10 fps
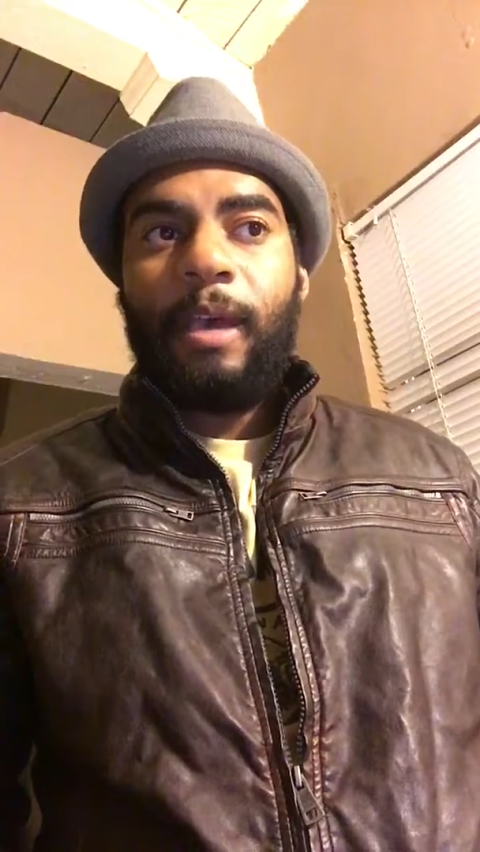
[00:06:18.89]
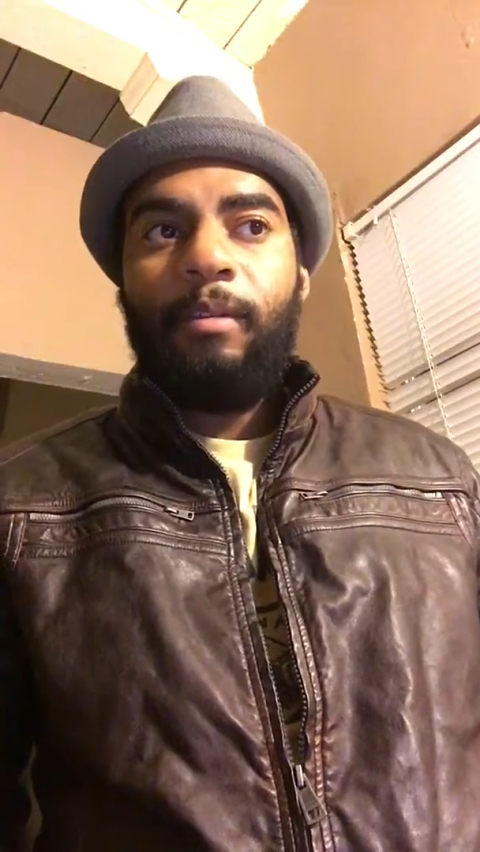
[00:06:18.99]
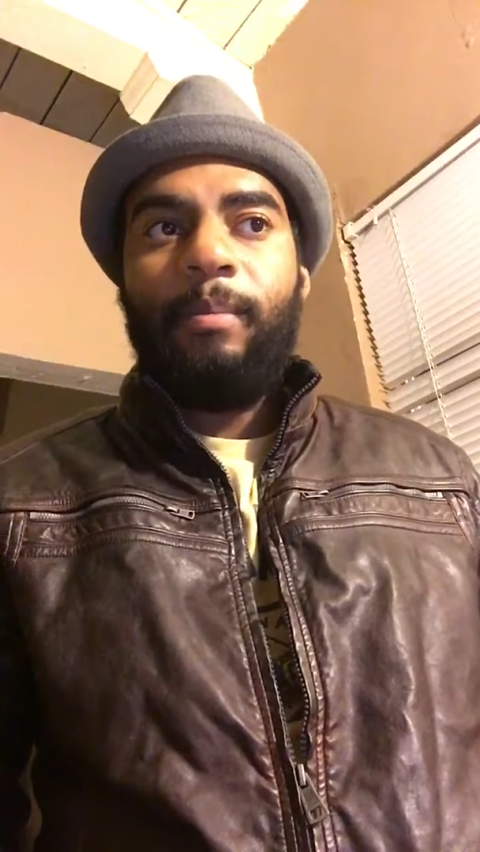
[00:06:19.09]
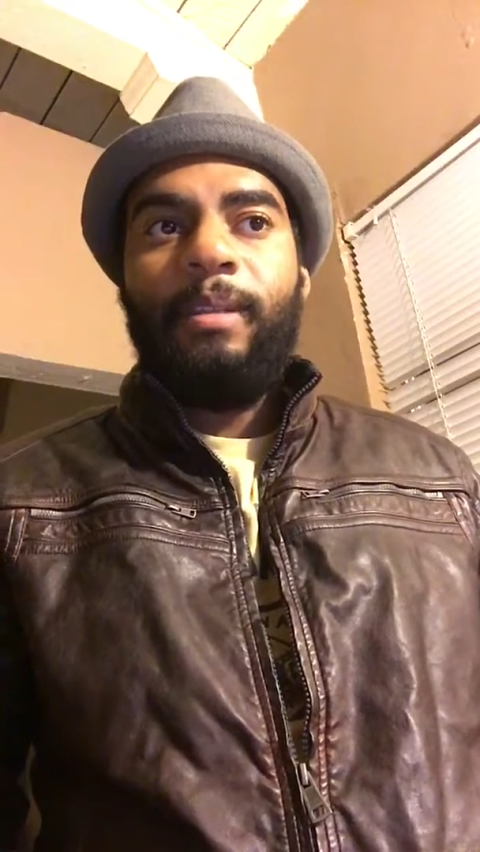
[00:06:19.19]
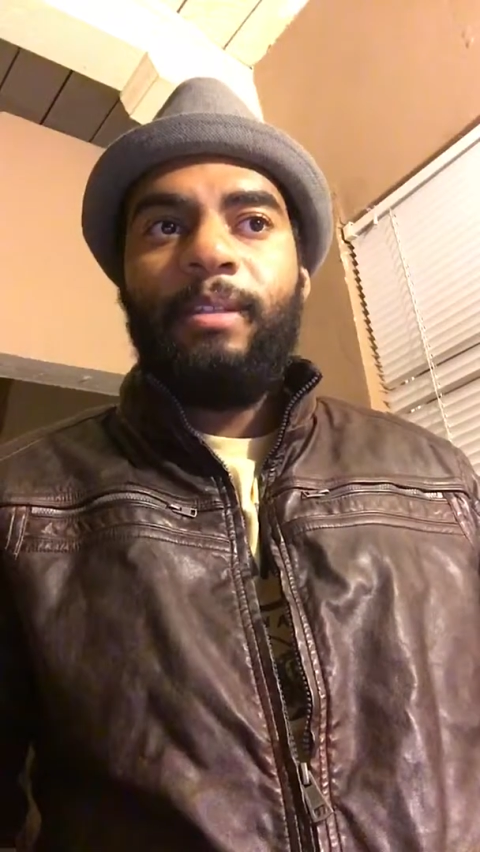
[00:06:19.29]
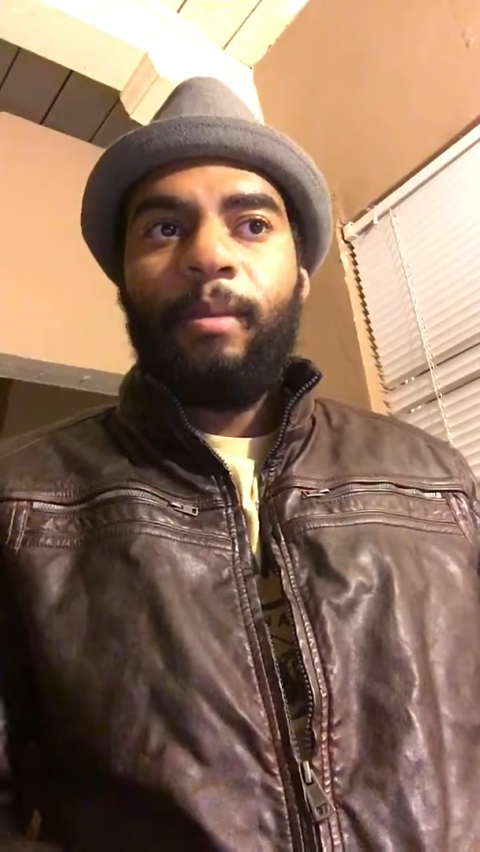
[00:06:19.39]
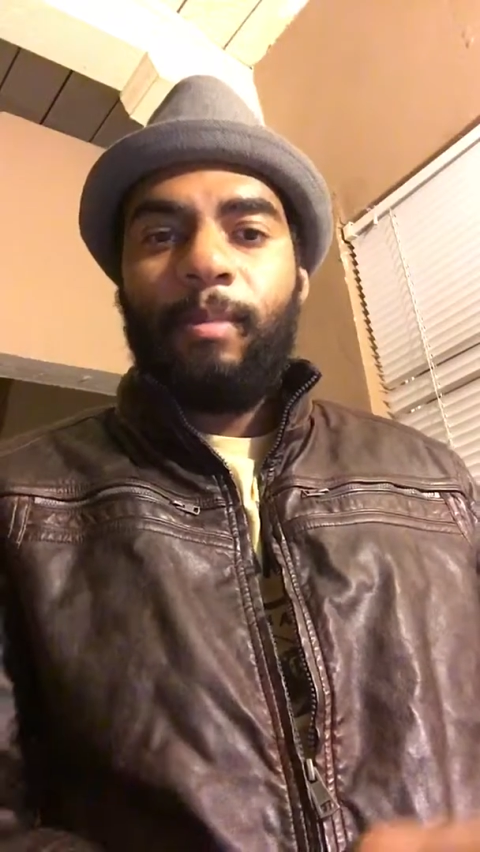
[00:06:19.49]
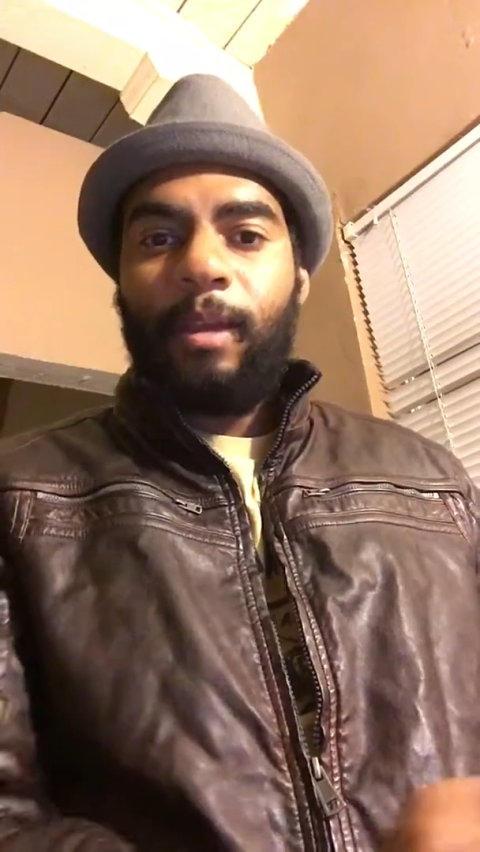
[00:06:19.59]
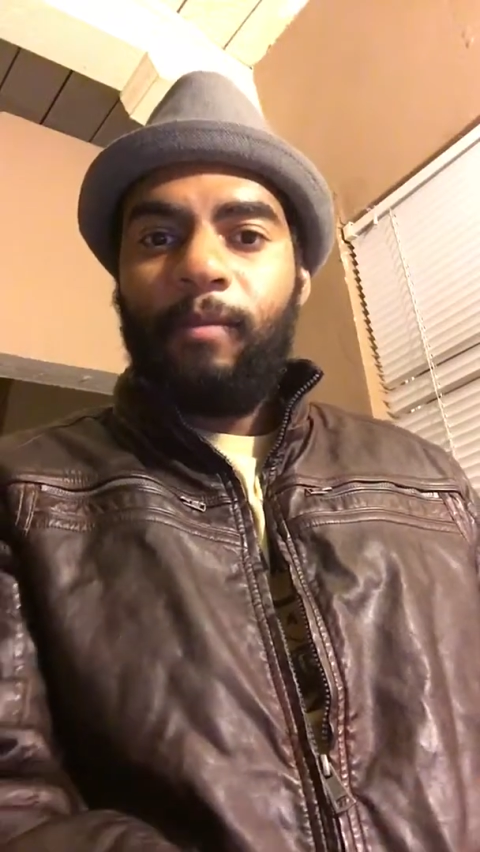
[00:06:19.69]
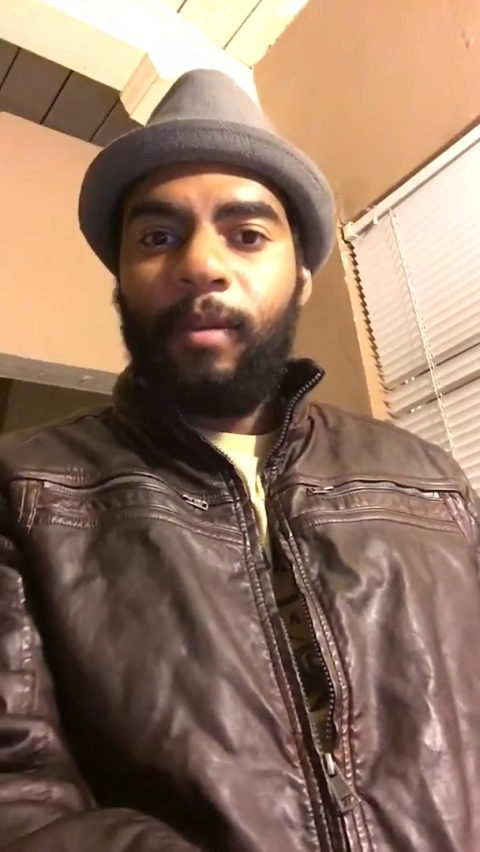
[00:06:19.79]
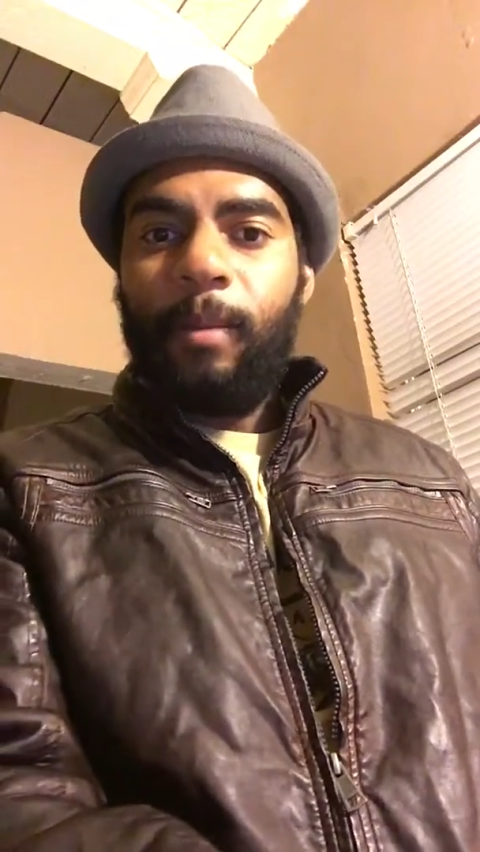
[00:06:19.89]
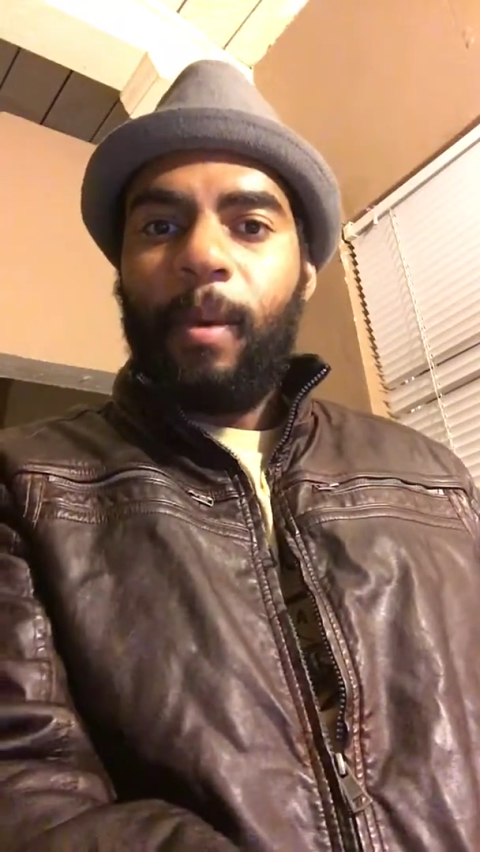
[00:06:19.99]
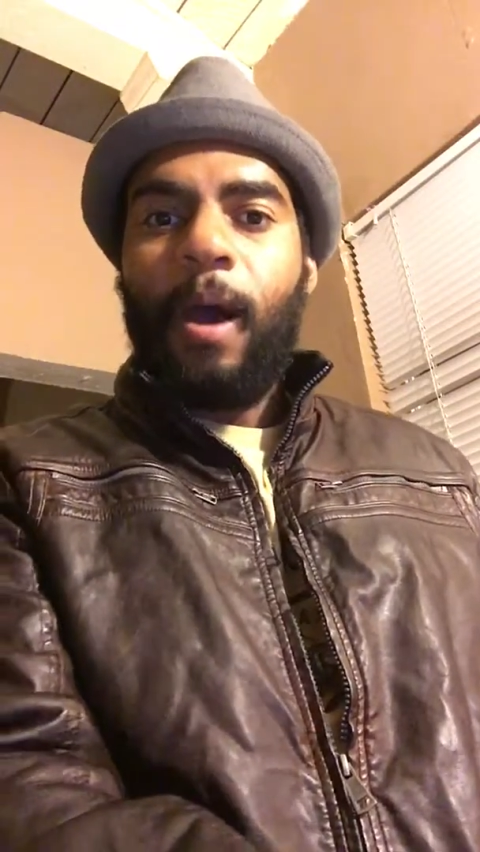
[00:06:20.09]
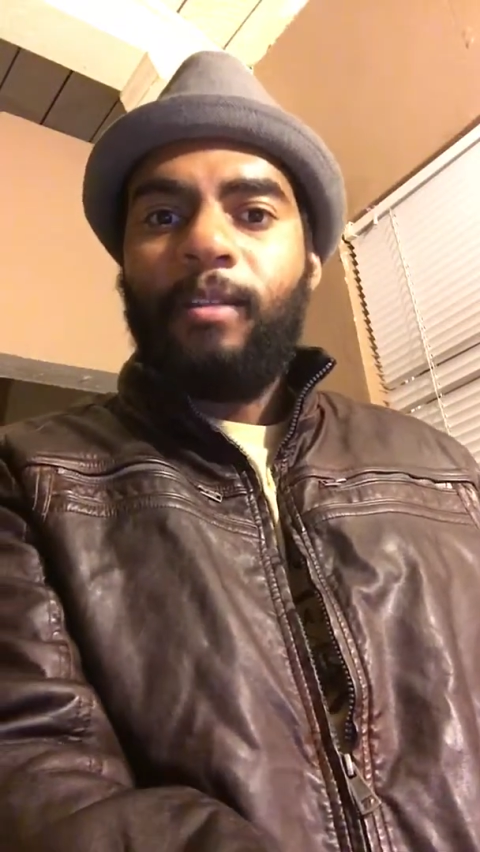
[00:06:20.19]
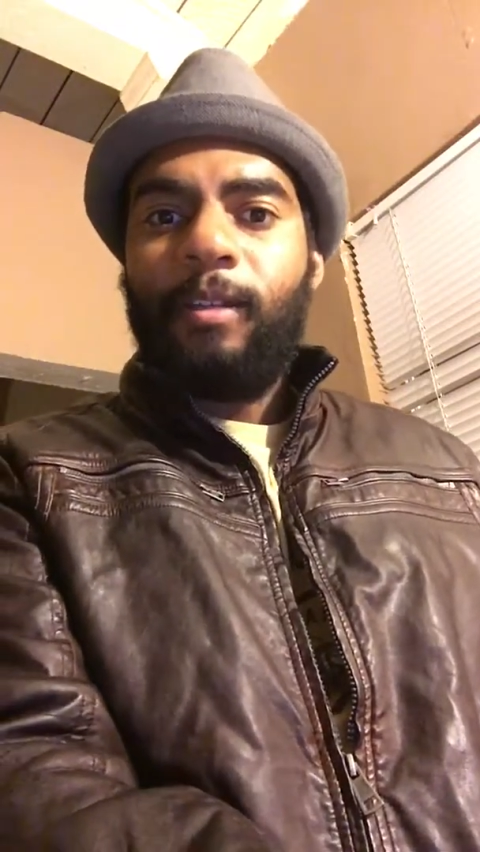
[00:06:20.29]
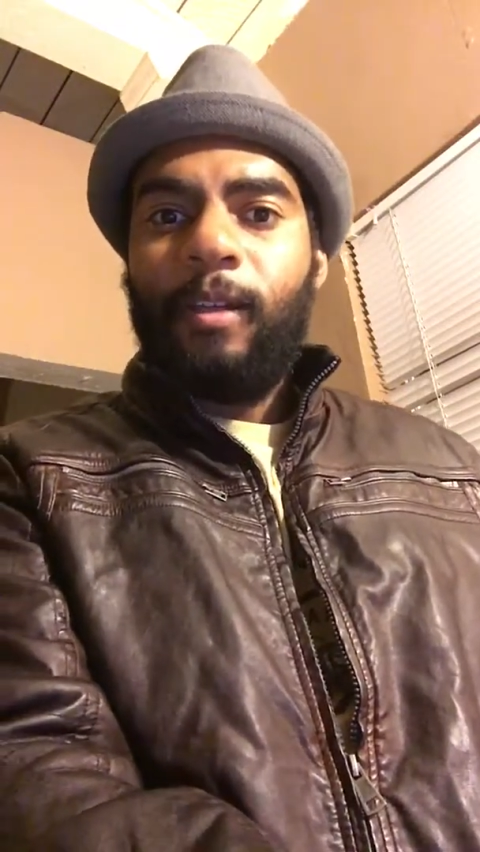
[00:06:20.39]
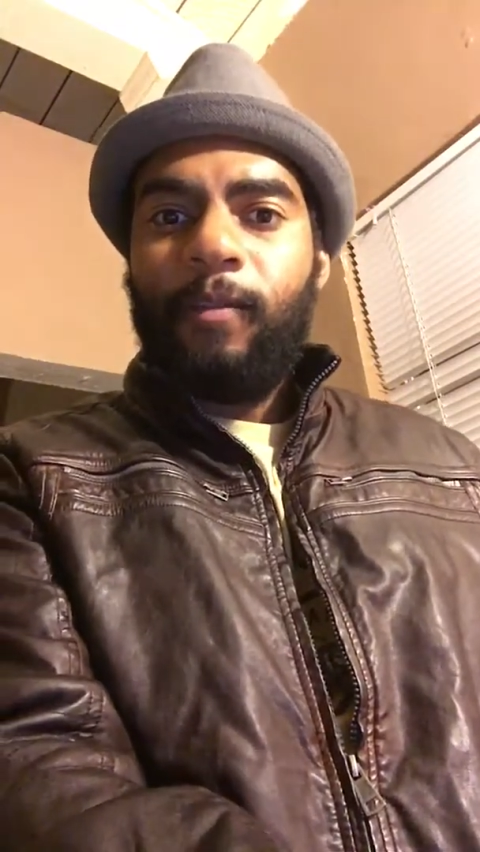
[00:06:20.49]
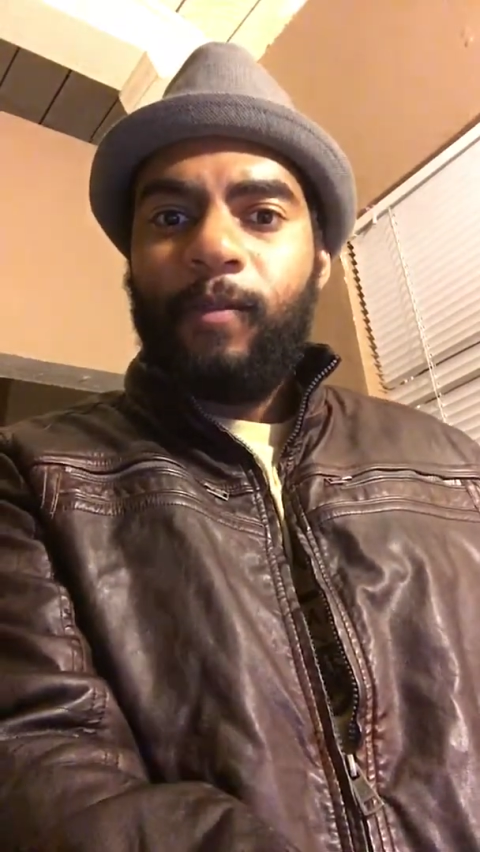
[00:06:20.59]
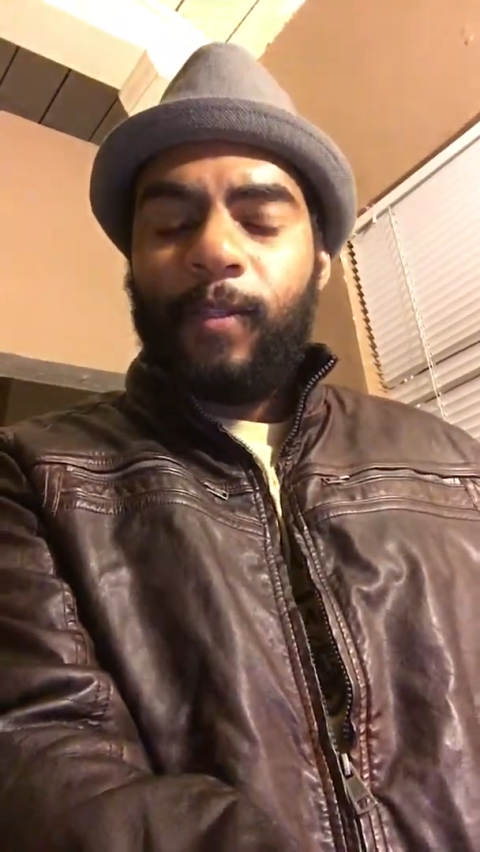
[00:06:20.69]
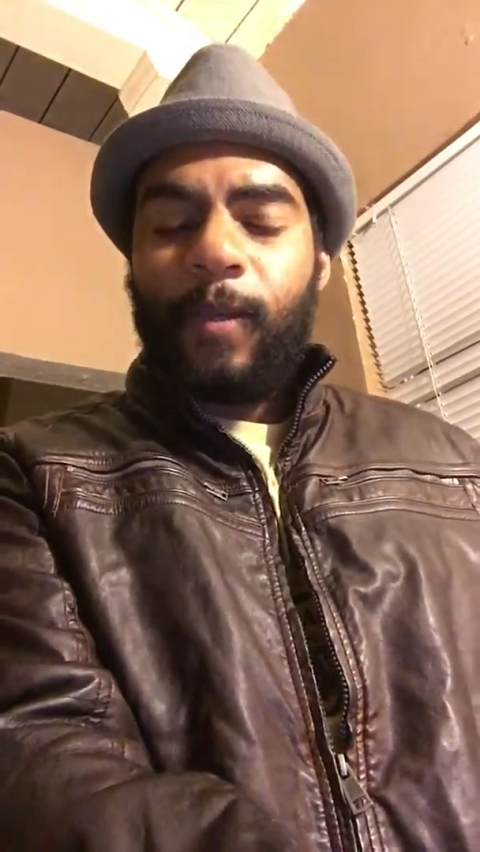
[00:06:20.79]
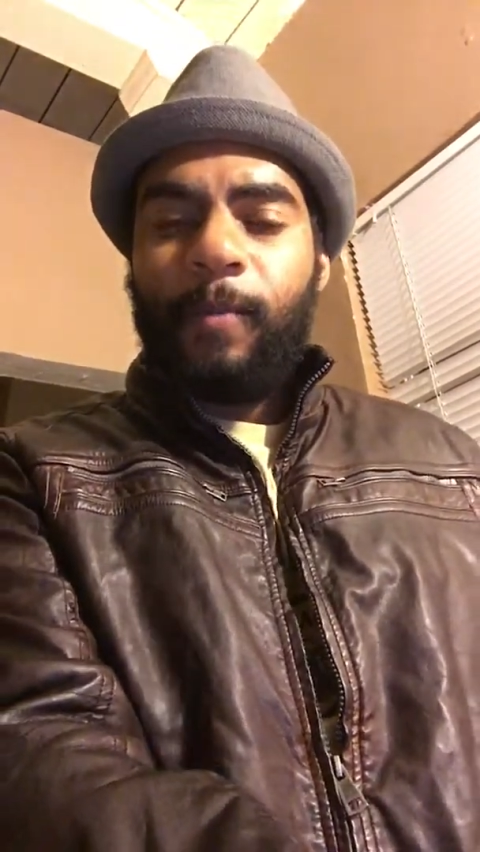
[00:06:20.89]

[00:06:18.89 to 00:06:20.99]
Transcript: That would be something very positive and